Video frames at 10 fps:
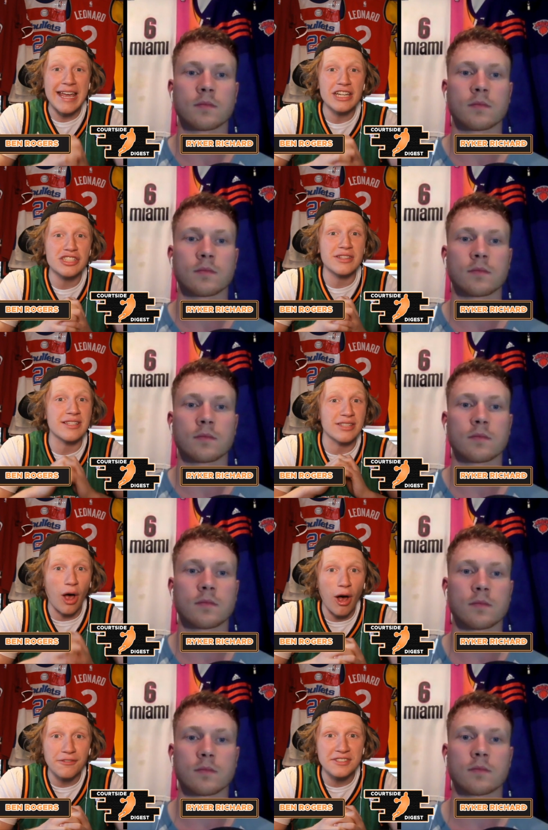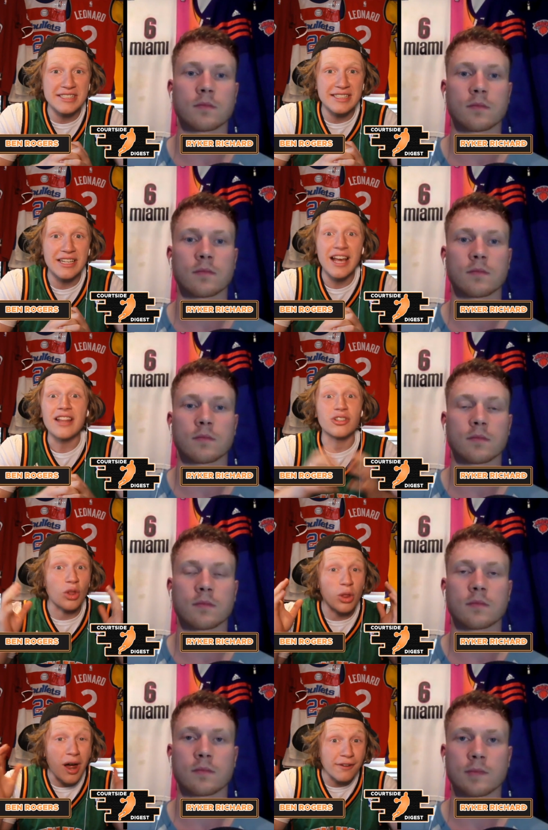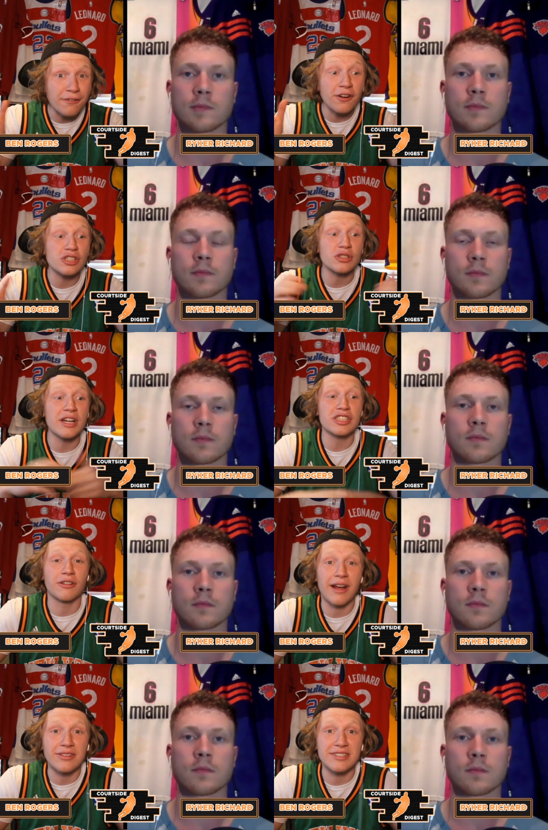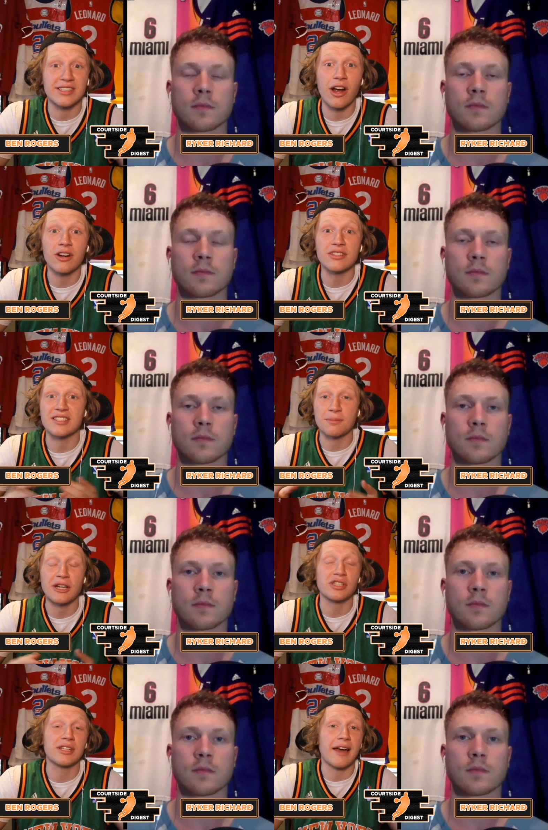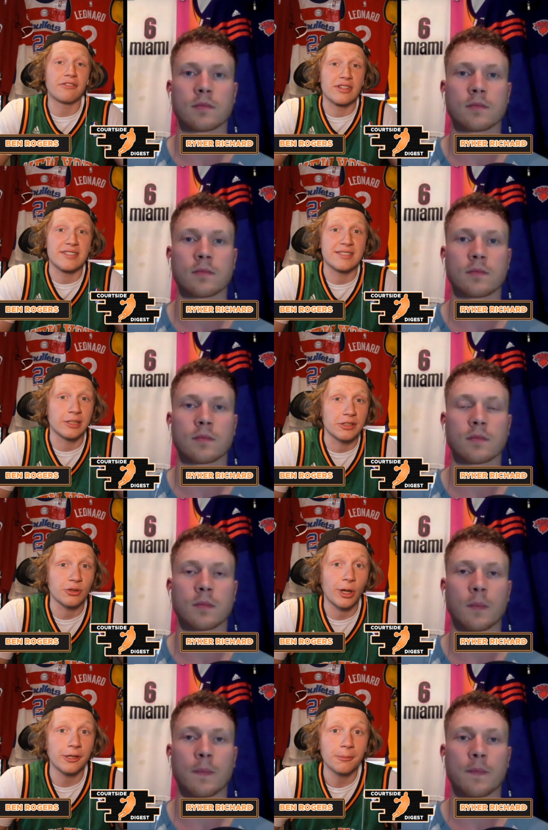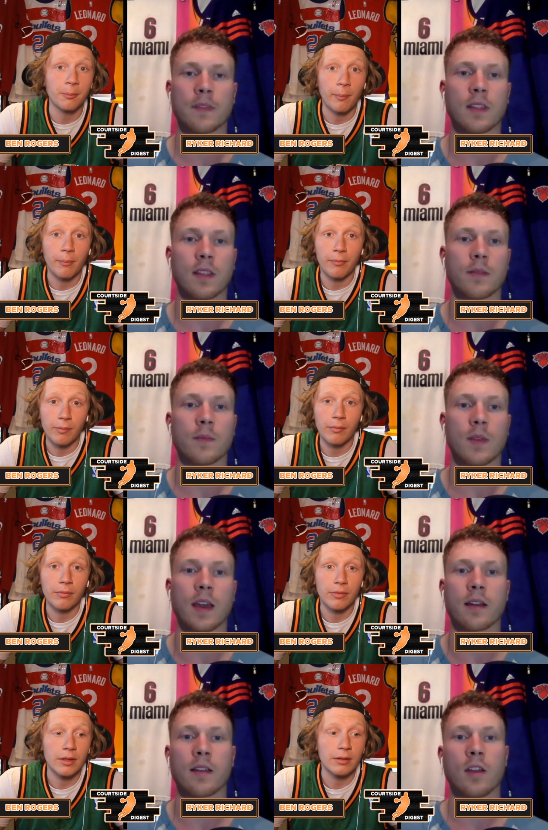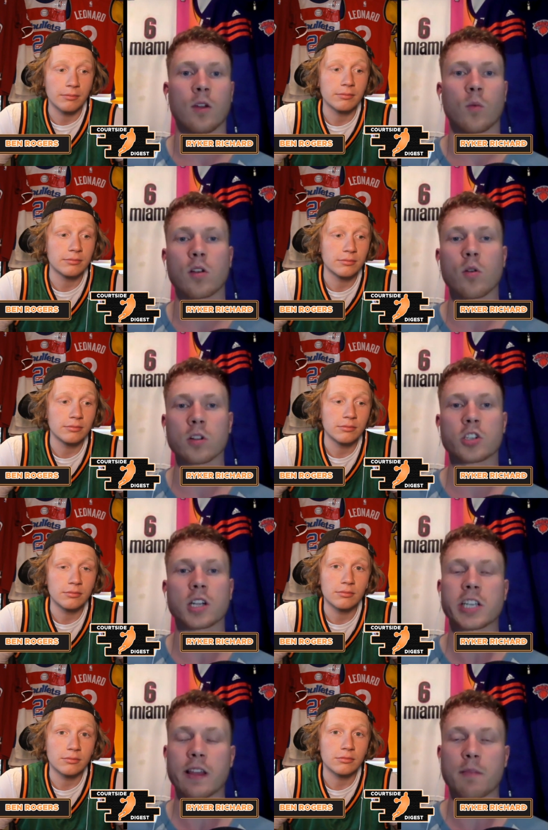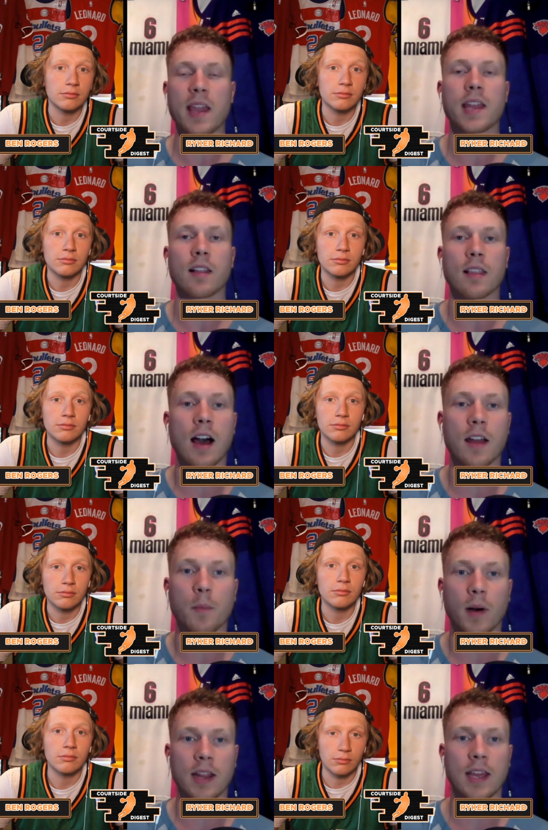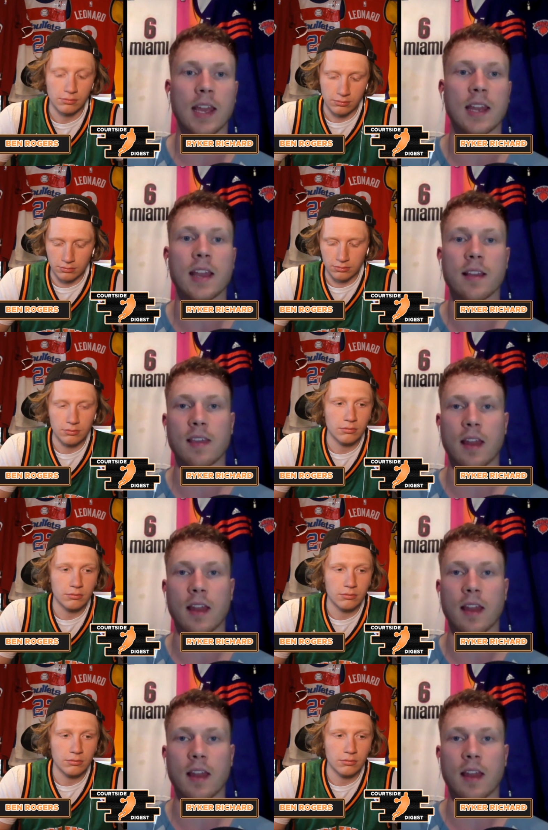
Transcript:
Speaker 1: agent this offseason. There's a lot of frustration around these guards, especially after this series right here.
Speaker 2: Yeah well, Goran Dragic, he's making a lot of money and he is